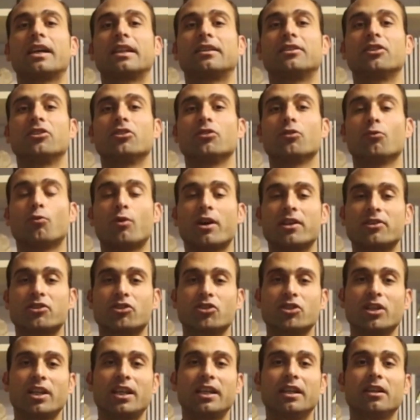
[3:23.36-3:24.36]
that
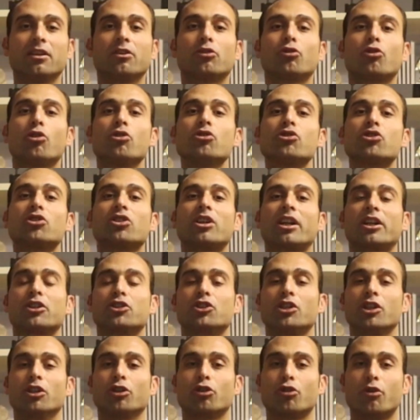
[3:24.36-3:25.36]
was selling
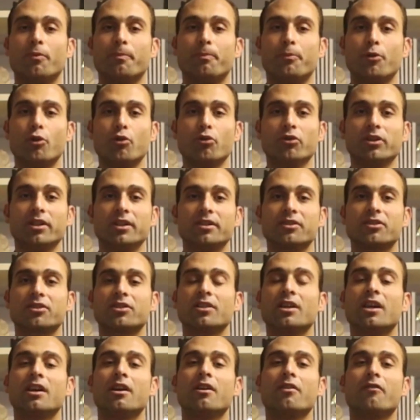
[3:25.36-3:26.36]
construction
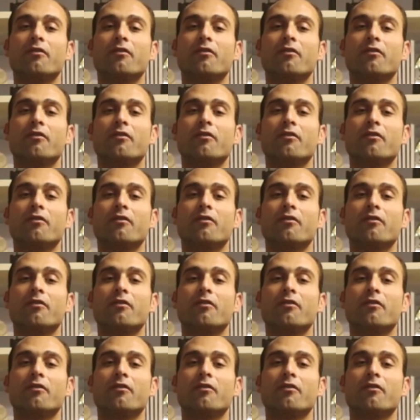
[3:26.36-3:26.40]
components